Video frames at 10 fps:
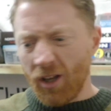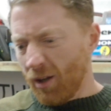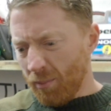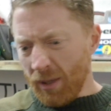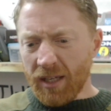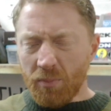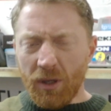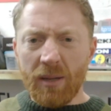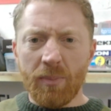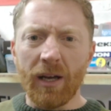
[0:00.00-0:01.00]
making
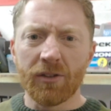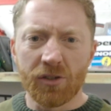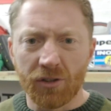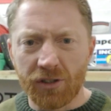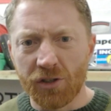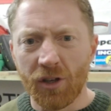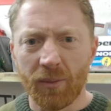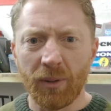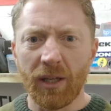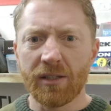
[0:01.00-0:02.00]
pretty patterns on dessert
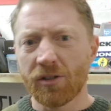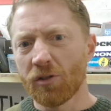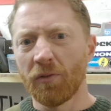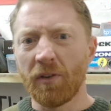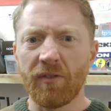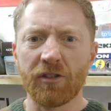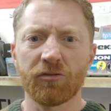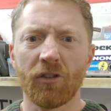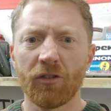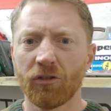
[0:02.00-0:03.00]
plates and stuff in
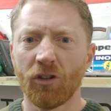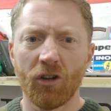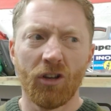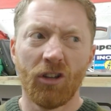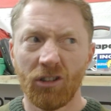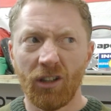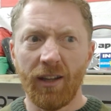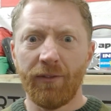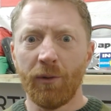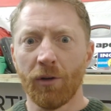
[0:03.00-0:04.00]
restaurants, or
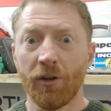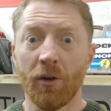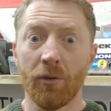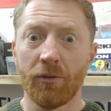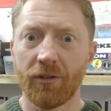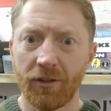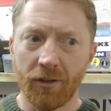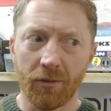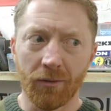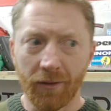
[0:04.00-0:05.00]
if you're one of those, you know,